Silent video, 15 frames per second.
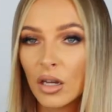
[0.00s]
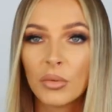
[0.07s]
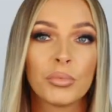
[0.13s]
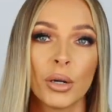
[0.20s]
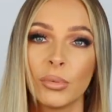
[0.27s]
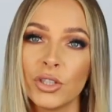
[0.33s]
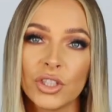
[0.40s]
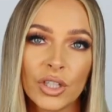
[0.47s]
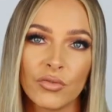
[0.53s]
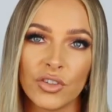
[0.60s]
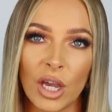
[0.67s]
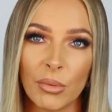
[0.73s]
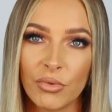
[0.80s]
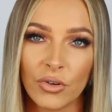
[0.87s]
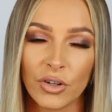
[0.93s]
Probably should have
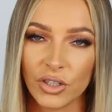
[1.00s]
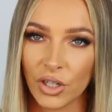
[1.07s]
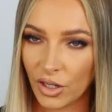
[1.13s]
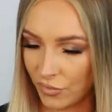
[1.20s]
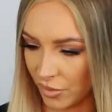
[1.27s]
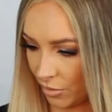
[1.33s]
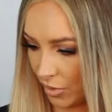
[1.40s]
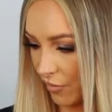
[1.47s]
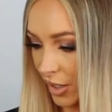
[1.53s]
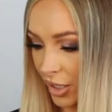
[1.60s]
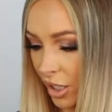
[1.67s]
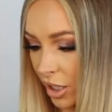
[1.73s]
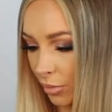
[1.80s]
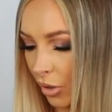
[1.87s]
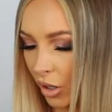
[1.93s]
checked before I started filming the
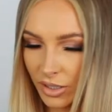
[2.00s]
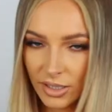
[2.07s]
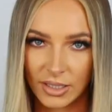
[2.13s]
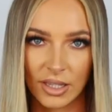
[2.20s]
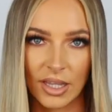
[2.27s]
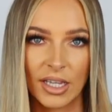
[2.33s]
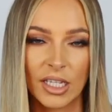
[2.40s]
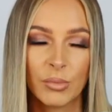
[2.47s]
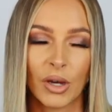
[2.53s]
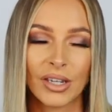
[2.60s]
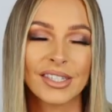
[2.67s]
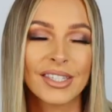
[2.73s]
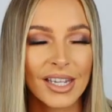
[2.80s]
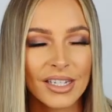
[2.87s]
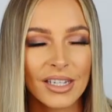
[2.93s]
video, the prices of things, but I
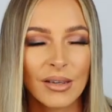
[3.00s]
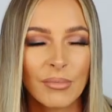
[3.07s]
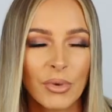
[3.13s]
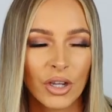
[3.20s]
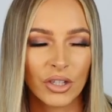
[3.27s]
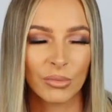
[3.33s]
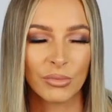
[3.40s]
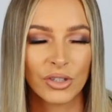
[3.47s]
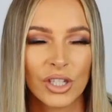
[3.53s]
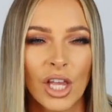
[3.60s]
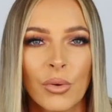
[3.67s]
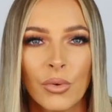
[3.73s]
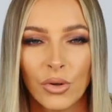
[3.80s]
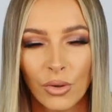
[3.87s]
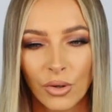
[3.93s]
didn't because I'm
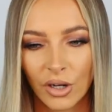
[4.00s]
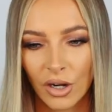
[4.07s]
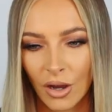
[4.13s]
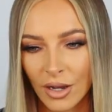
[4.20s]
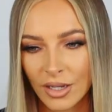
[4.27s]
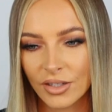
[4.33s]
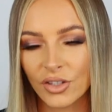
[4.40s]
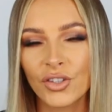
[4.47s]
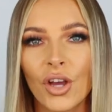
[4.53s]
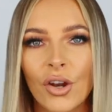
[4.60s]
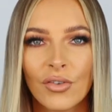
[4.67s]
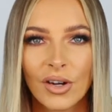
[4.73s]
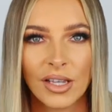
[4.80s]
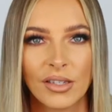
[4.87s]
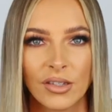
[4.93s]
so unorganized.
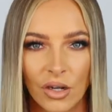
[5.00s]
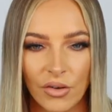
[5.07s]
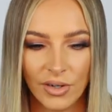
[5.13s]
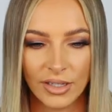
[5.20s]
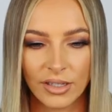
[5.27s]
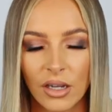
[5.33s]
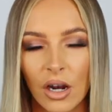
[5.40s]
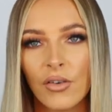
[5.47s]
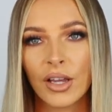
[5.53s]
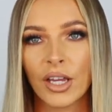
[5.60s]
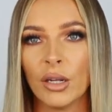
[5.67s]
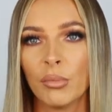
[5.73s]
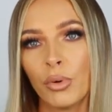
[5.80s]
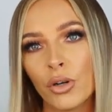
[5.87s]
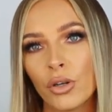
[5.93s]
Sorry, sorry, sorry,
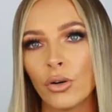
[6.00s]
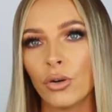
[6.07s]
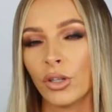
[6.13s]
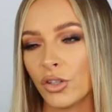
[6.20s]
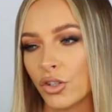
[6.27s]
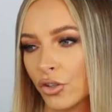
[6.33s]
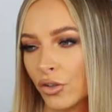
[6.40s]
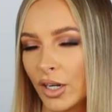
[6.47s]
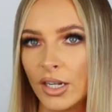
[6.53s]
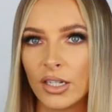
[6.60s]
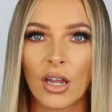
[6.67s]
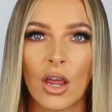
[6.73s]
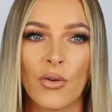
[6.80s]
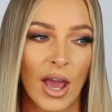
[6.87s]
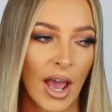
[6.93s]
gonna put it all on screen.
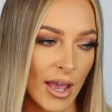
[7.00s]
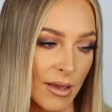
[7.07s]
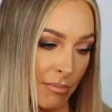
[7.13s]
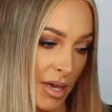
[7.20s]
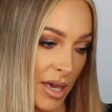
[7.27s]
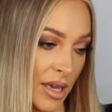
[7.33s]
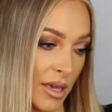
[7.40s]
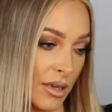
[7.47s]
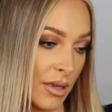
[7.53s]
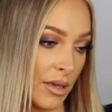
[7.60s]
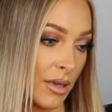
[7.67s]
Don't hate me.